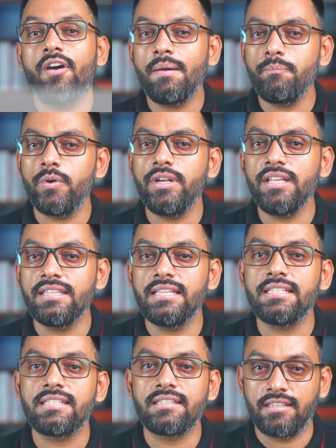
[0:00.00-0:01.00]
I'm putting
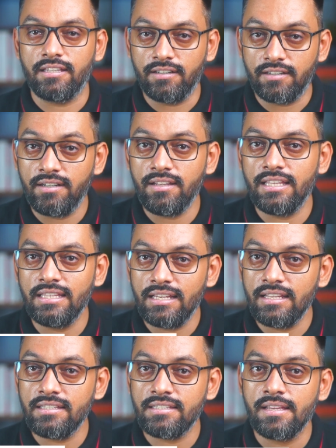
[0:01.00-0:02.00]
this third in the
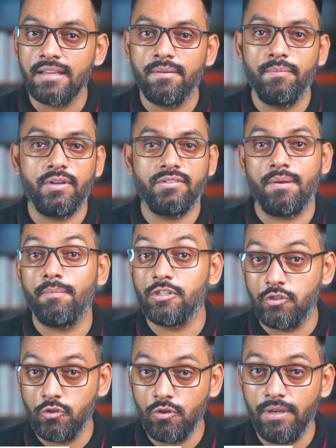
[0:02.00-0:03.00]
list because I'm
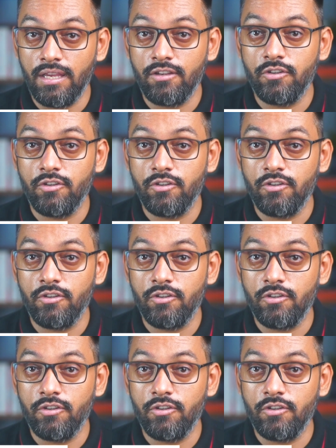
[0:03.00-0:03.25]
assuming